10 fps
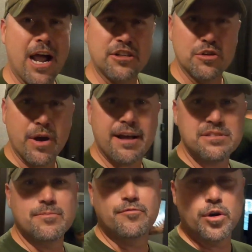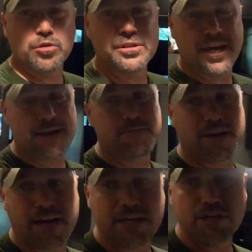I do have some foil tape
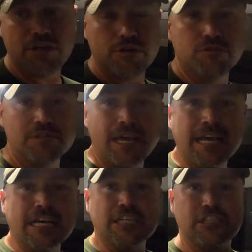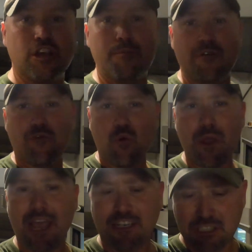that I can use. So before
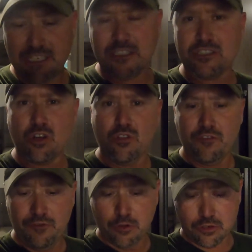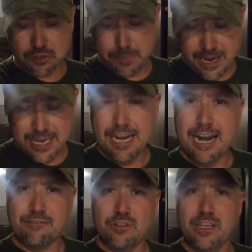we actually install the filters back in
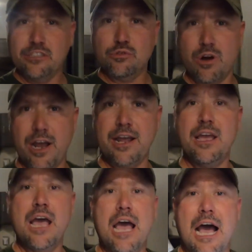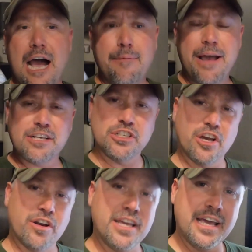after they dry, I'm actually
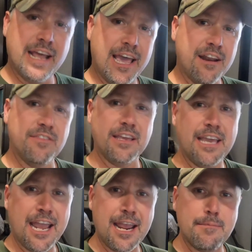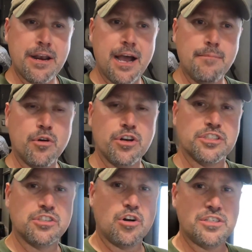going to get ahead of the game, and I'm going to
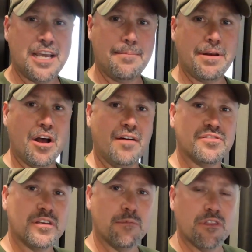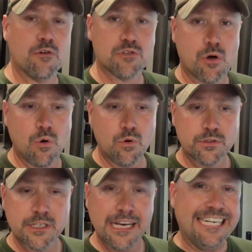start taping off some of those
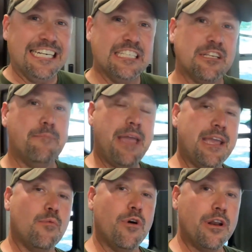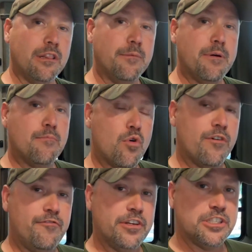holes to make it run a little bit more
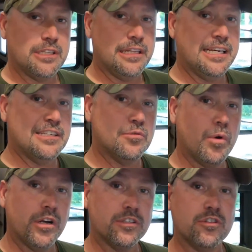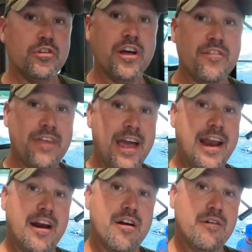efficiently as well. So none of
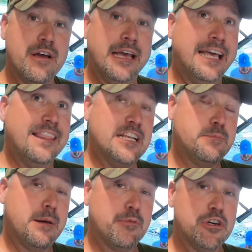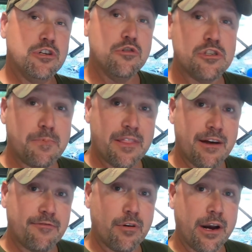that air that's being produced by
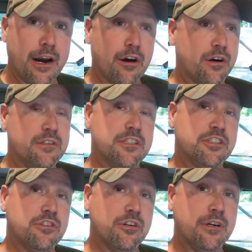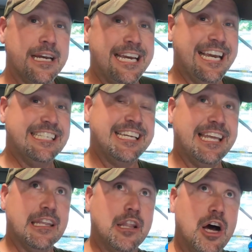that front air conditioner is
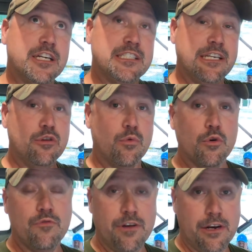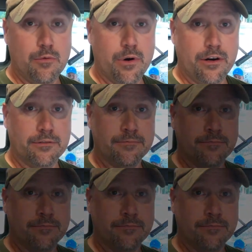getting lost in the roof anywhere.